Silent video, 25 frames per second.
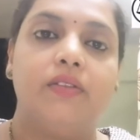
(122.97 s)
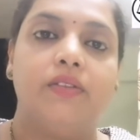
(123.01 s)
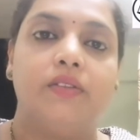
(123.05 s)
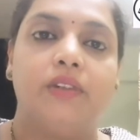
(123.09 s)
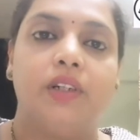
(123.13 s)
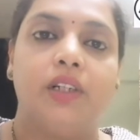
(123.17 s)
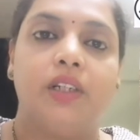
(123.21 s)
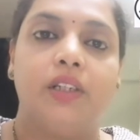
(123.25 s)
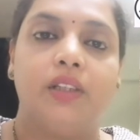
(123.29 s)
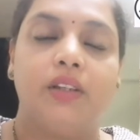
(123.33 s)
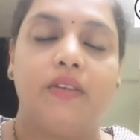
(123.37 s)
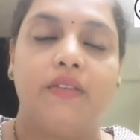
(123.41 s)

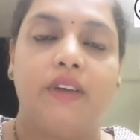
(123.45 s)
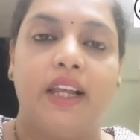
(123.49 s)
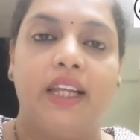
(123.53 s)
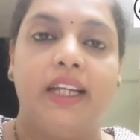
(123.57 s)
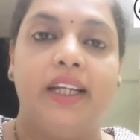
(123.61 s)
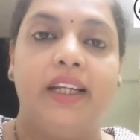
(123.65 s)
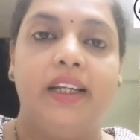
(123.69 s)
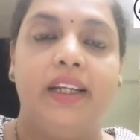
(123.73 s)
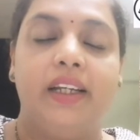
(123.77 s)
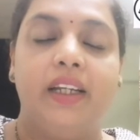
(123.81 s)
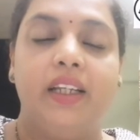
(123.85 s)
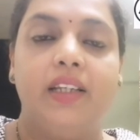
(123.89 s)
the
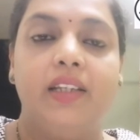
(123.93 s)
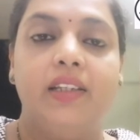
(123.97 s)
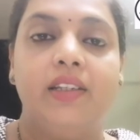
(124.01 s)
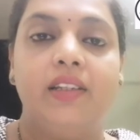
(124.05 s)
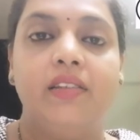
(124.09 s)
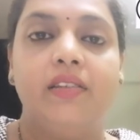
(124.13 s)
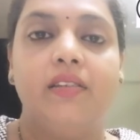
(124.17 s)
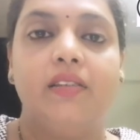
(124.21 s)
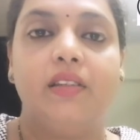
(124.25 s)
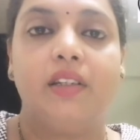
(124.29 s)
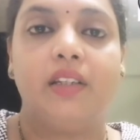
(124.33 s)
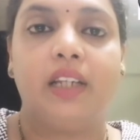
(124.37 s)
validity
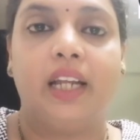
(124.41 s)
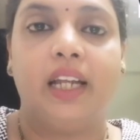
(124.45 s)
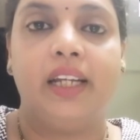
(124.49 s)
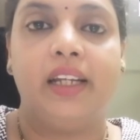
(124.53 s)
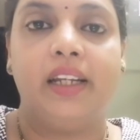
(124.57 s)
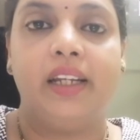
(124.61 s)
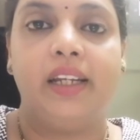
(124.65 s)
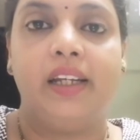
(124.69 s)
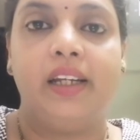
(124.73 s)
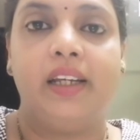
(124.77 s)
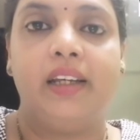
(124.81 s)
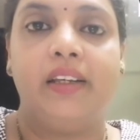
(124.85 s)
is
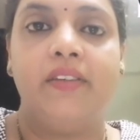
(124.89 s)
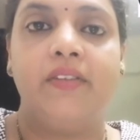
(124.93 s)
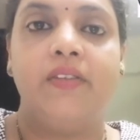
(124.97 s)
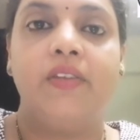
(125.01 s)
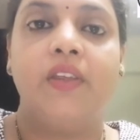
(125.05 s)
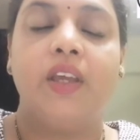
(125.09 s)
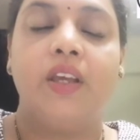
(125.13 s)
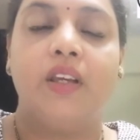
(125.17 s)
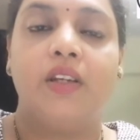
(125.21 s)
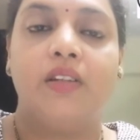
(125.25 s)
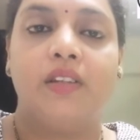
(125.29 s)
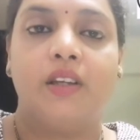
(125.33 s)
90 days.
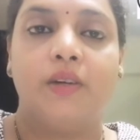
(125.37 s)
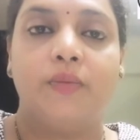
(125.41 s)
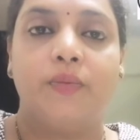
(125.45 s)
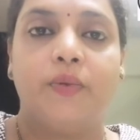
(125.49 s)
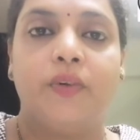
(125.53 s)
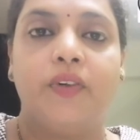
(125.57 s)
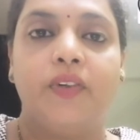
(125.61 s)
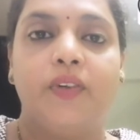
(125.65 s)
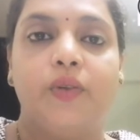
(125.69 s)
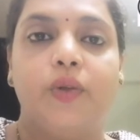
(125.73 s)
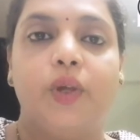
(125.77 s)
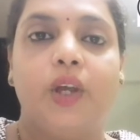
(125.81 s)

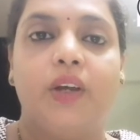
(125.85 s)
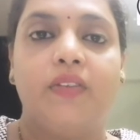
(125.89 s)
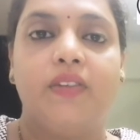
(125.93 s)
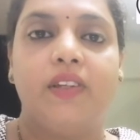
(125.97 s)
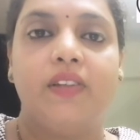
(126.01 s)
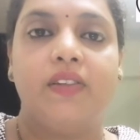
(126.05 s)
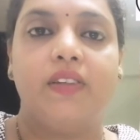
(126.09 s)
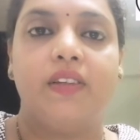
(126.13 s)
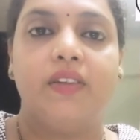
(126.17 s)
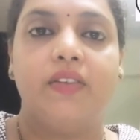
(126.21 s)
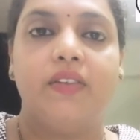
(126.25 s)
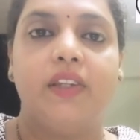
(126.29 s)
Suppose you have
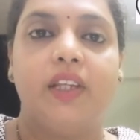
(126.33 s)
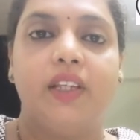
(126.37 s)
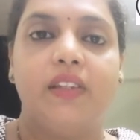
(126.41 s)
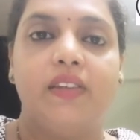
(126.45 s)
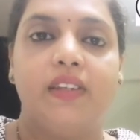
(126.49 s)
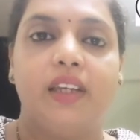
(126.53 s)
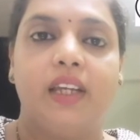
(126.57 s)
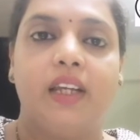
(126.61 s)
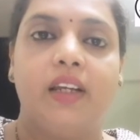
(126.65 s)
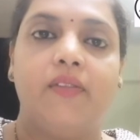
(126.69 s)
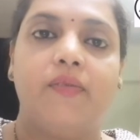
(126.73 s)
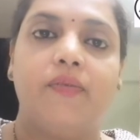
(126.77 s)
received the
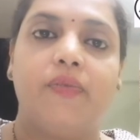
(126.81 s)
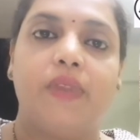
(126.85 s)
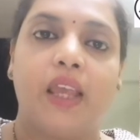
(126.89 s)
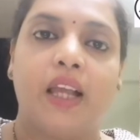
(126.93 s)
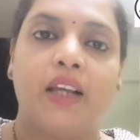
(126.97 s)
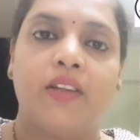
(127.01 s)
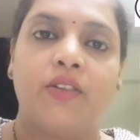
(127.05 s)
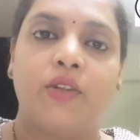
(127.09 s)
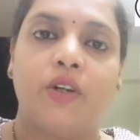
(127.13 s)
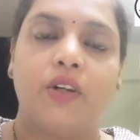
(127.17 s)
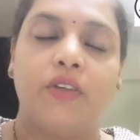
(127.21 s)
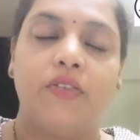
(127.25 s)
check
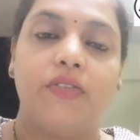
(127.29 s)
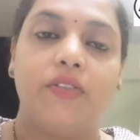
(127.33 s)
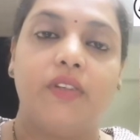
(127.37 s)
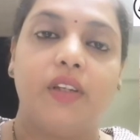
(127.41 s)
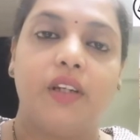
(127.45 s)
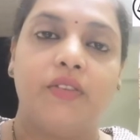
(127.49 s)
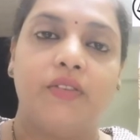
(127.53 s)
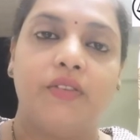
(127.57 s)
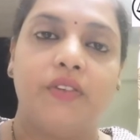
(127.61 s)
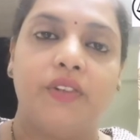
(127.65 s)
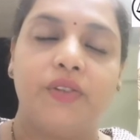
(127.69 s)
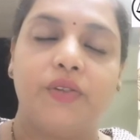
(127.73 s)
as of
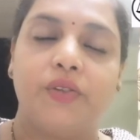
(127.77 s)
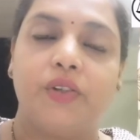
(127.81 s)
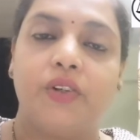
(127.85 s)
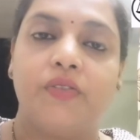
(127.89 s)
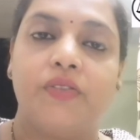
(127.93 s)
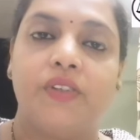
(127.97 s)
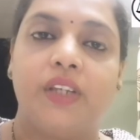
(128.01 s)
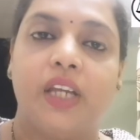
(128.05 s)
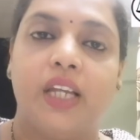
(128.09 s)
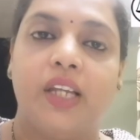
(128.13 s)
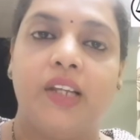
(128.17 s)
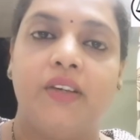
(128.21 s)
1st of
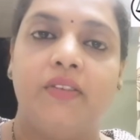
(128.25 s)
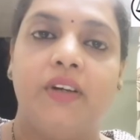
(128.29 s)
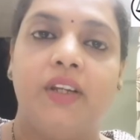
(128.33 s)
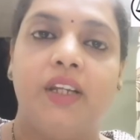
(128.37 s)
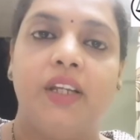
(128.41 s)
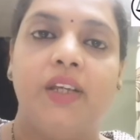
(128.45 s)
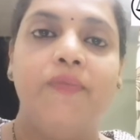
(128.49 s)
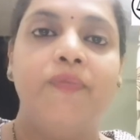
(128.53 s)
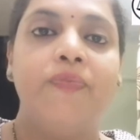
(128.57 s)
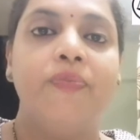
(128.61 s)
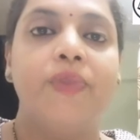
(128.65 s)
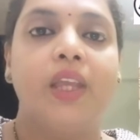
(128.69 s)

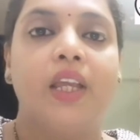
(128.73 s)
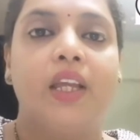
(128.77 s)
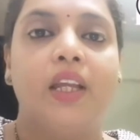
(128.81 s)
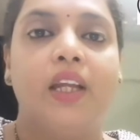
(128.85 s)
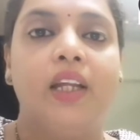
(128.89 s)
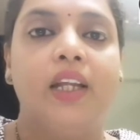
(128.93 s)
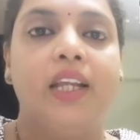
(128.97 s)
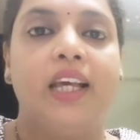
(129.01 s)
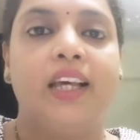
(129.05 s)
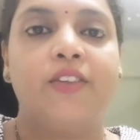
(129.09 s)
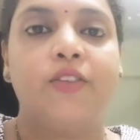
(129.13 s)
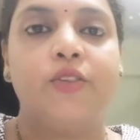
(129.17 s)
January,
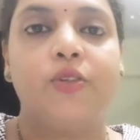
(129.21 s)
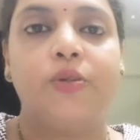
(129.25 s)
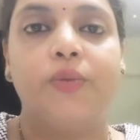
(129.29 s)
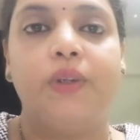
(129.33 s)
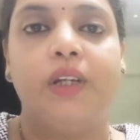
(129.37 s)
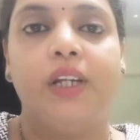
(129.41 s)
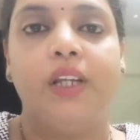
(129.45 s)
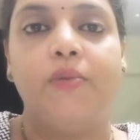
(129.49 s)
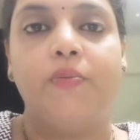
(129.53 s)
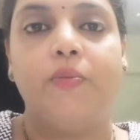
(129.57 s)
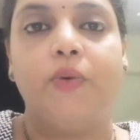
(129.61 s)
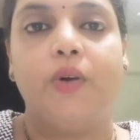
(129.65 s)
it has to be
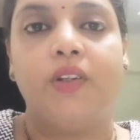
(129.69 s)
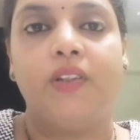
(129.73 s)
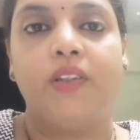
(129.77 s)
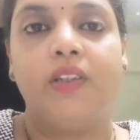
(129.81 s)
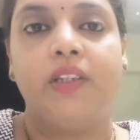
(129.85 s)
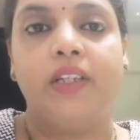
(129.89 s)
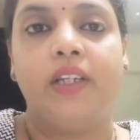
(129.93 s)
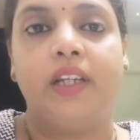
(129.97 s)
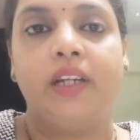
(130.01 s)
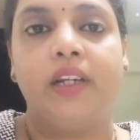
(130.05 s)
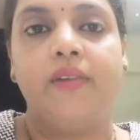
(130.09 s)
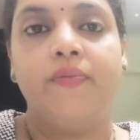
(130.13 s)

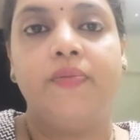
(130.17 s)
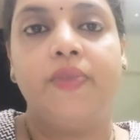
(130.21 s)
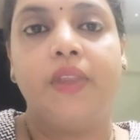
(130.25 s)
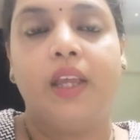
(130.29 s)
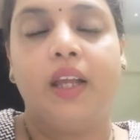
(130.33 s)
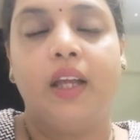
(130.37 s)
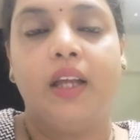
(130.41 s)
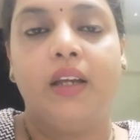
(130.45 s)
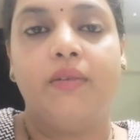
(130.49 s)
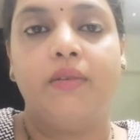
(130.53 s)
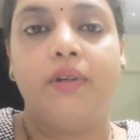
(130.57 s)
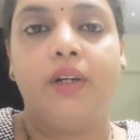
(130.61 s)
deposited
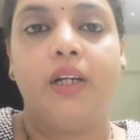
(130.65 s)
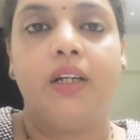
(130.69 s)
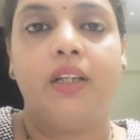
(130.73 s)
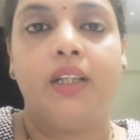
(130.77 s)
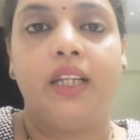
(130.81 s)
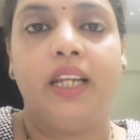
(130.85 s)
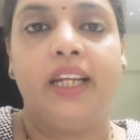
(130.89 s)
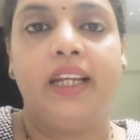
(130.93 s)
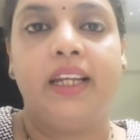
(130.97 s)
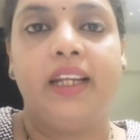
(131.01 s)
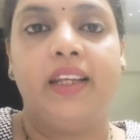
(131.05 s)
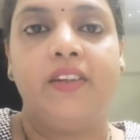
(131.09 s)

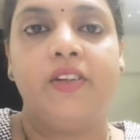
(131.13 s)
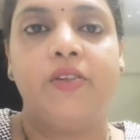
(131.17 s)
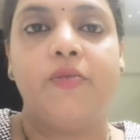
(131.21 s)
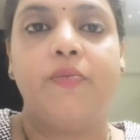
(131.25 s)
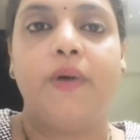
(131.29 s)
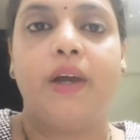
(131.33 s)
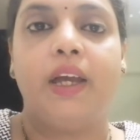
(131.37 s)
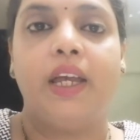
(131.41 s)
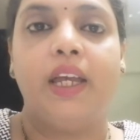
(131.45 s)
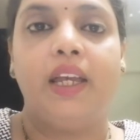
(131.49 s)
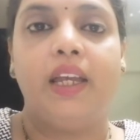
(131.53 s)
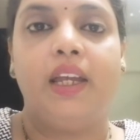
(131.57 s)
latest
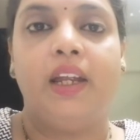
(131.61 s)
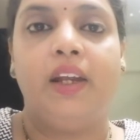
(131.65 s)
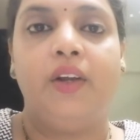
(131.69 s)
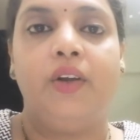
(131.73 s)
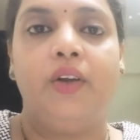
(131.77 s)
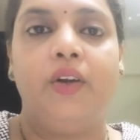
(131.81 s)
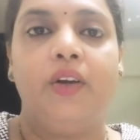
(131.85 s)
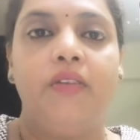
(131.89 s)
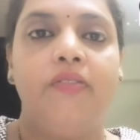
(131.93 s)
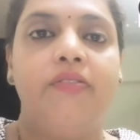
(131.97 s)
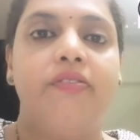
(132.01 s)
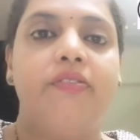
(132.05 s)
by end
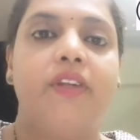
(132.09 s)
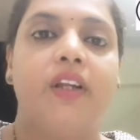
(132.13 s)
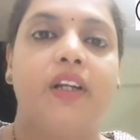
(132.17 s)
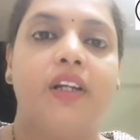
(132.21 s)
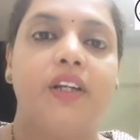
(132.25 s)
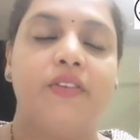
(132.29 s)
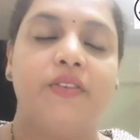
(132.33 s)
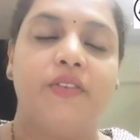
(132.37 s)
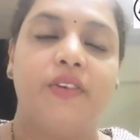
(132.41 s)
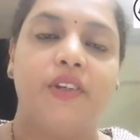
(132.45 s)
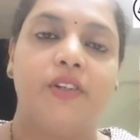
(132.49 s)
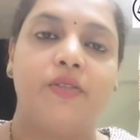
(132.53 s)
of
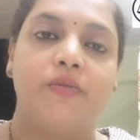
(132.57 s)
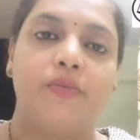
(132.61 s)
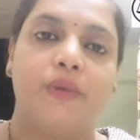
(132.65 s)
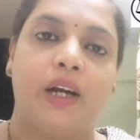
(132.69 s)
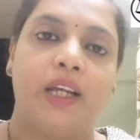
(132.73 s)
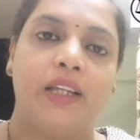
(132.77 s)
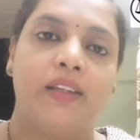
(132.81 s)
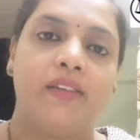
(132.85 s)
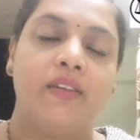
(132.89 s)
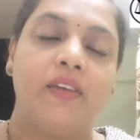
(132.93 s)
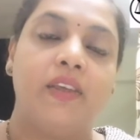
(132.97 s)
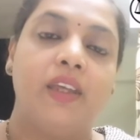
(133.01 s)
31st March.